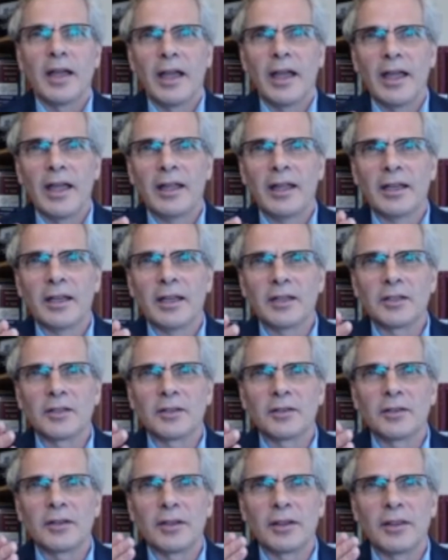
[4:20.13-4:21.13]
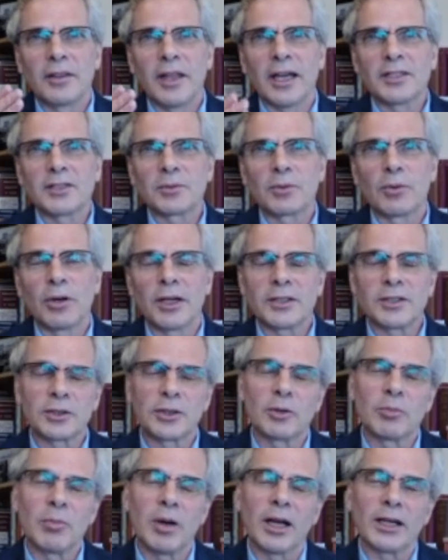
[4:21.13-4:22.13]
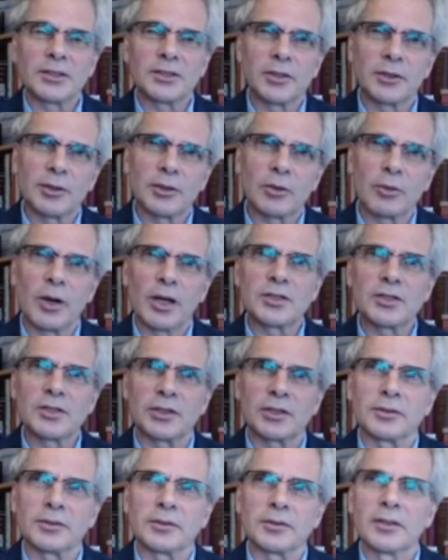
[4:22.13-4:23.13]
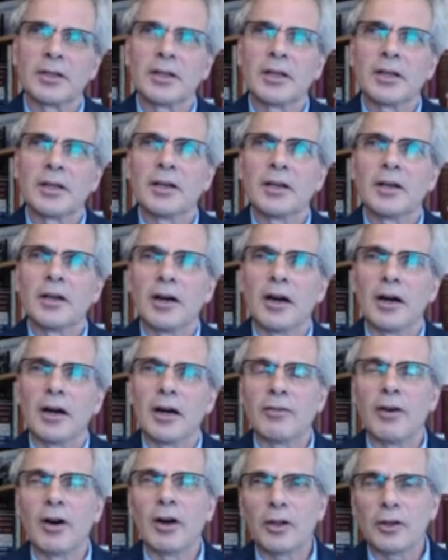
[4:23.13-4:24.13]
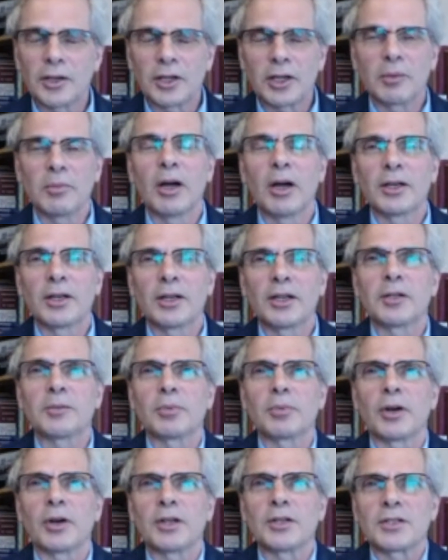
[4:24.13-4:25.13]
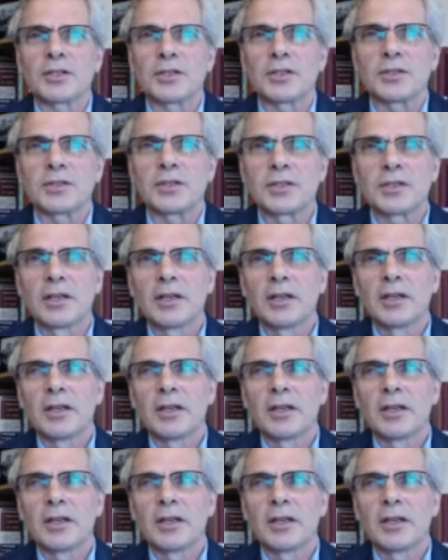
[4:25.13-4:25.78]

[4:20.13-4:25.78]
And that's why, to go back to your question, of all the commodity prices,